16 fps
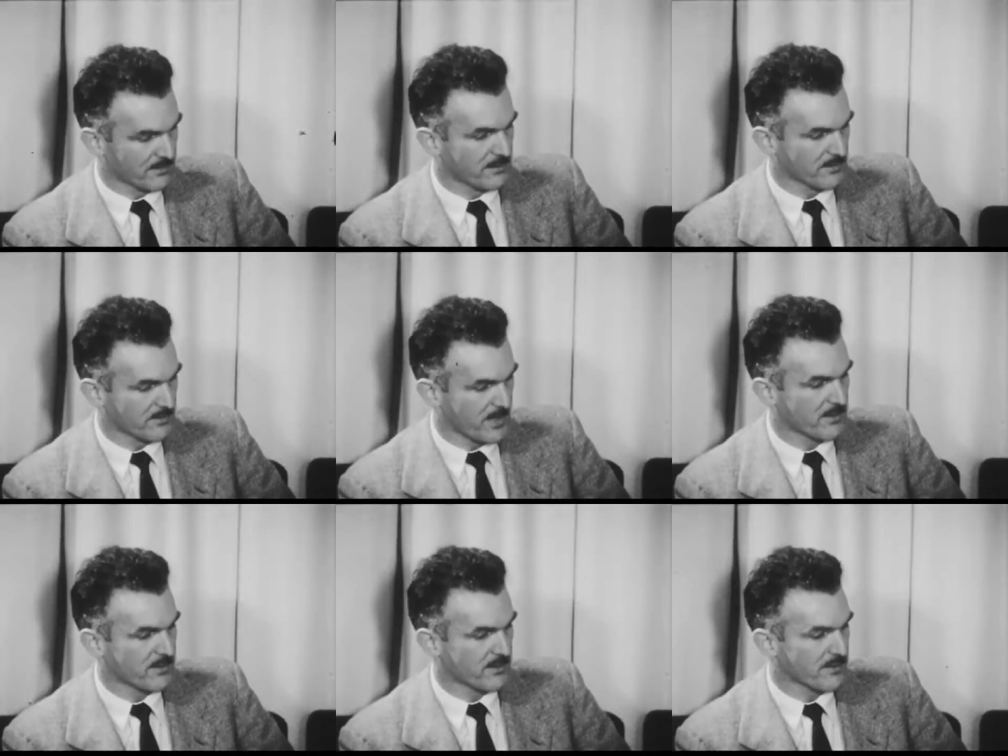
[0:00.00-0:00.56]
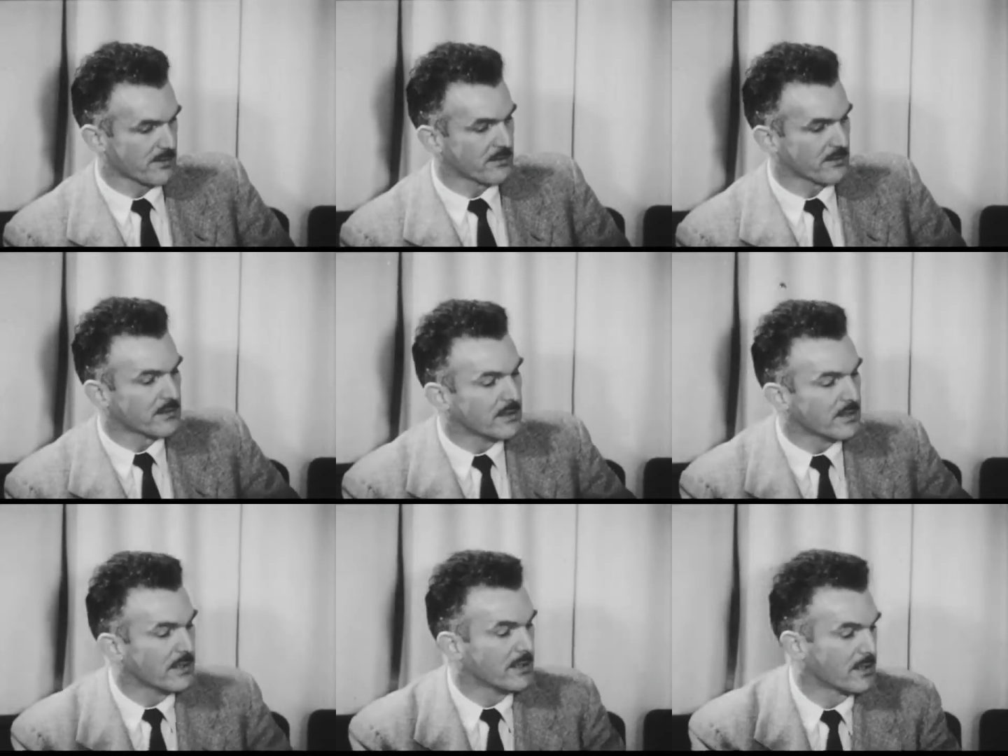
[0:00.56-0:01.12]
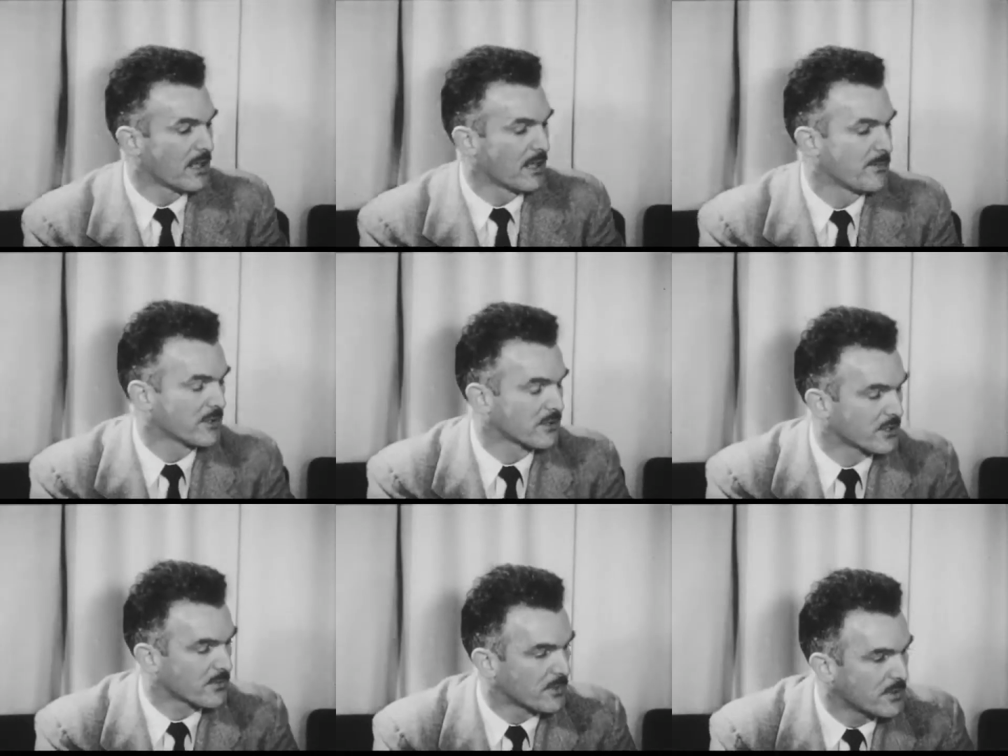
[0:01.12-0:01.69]
The amounts of the
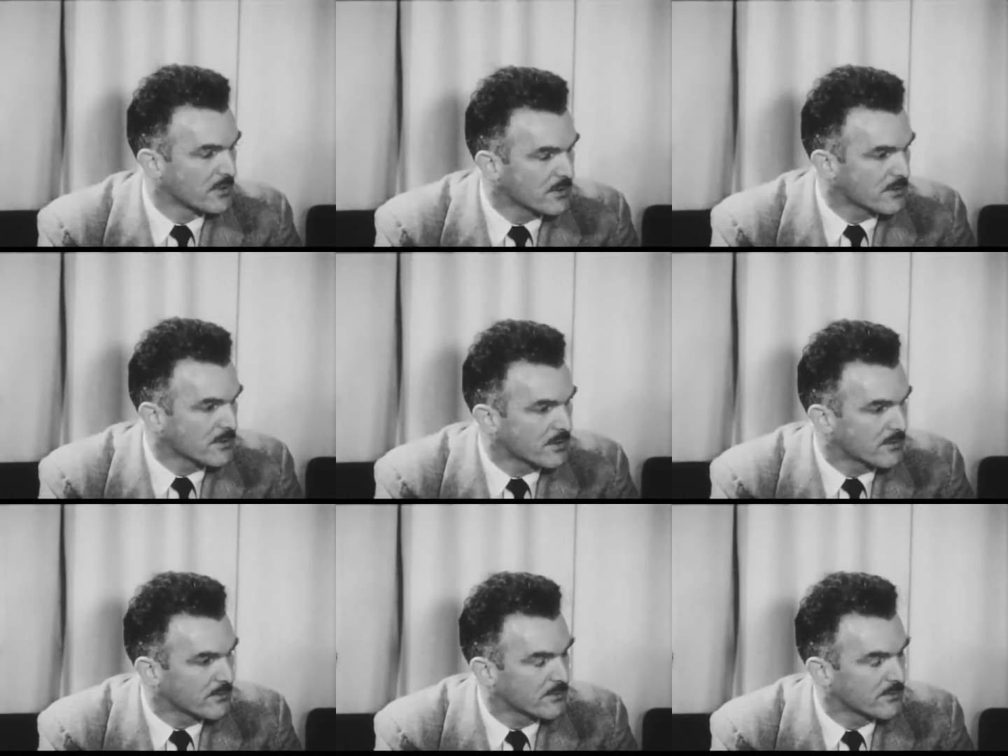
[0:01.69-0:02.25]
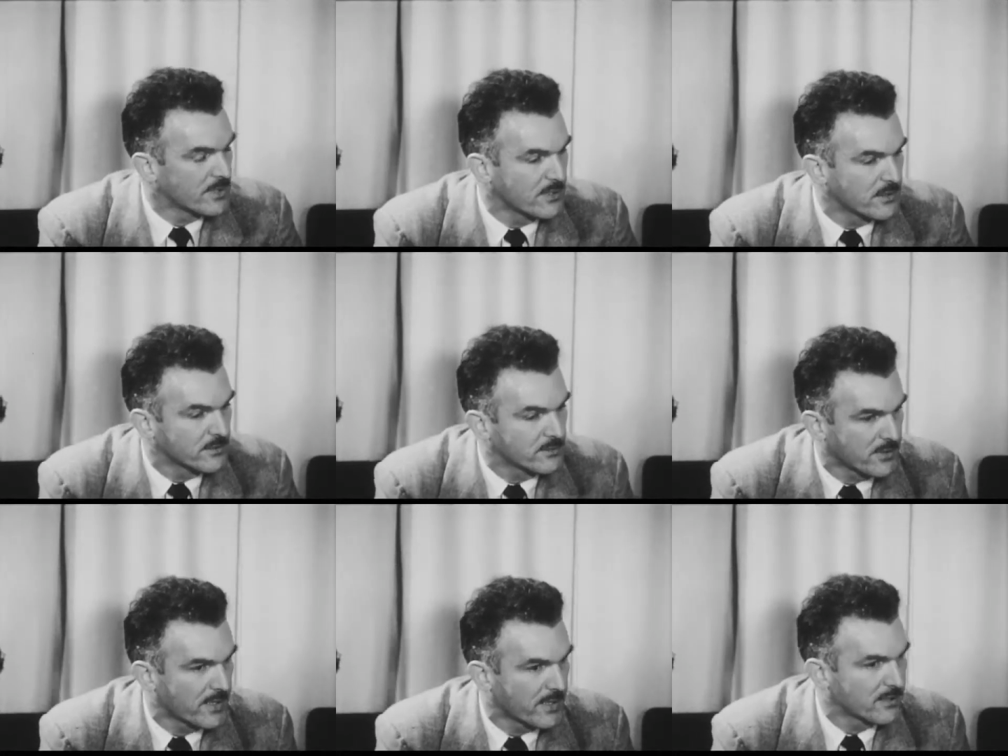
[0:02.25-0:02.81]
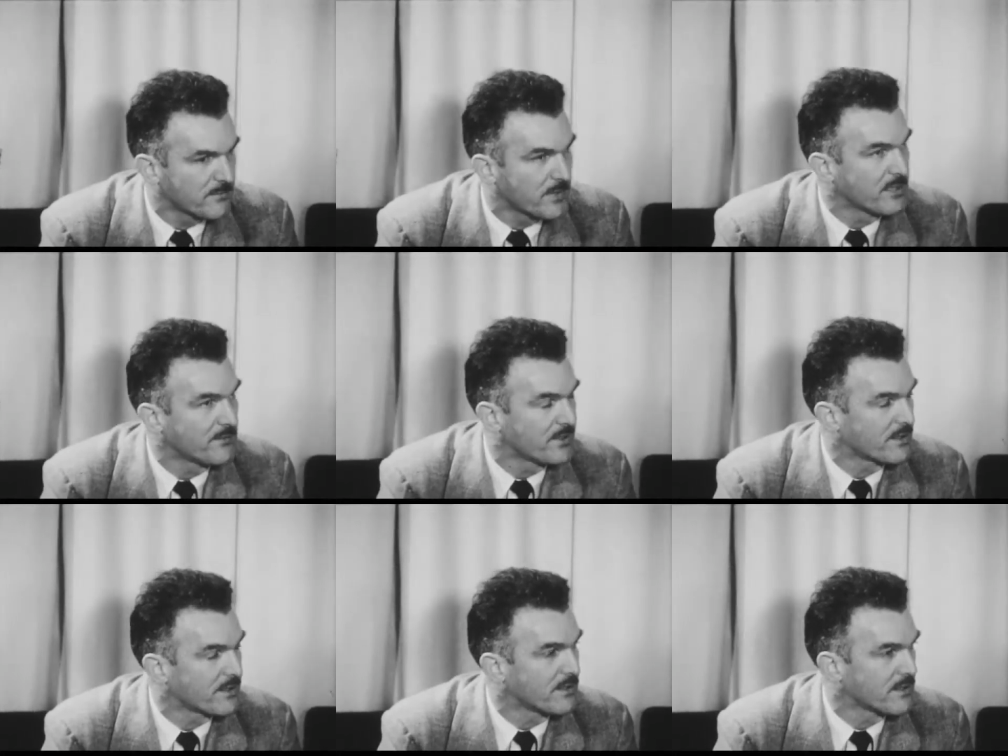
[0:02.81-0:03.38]
chemicals we used, we tried to make
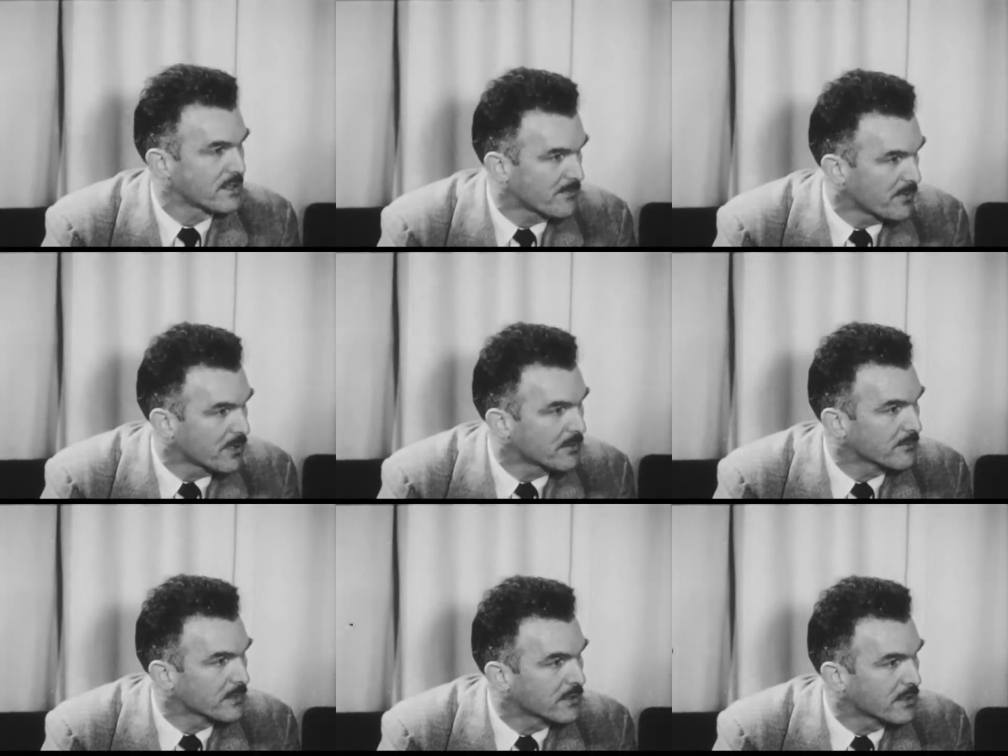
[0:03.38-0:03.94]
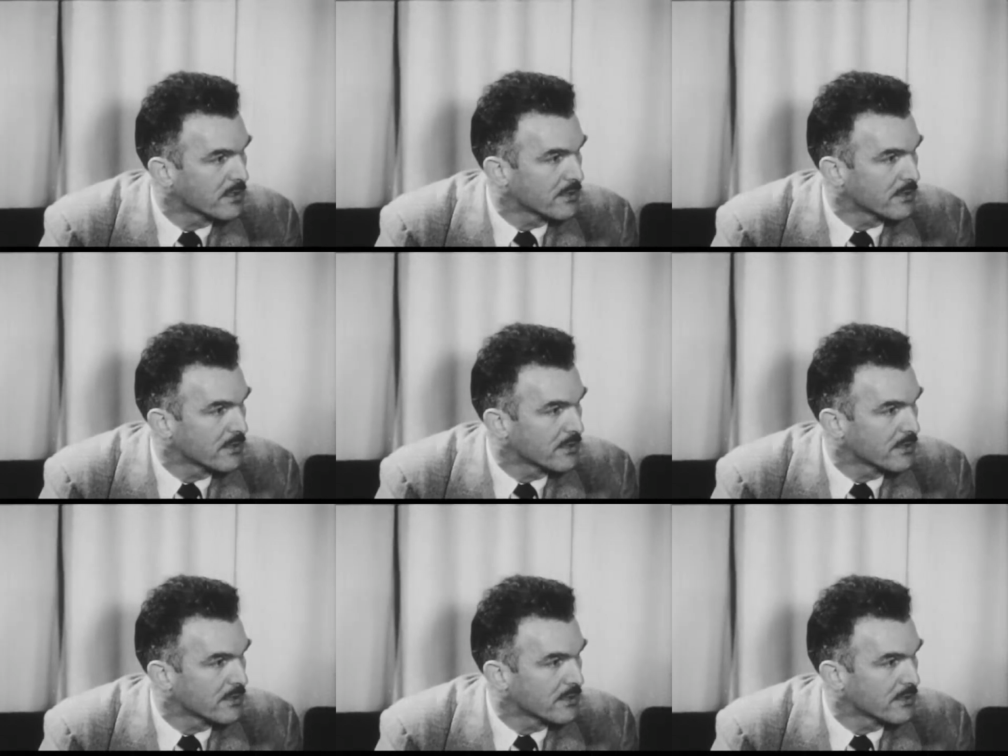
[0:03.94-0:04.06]
fit the experiment.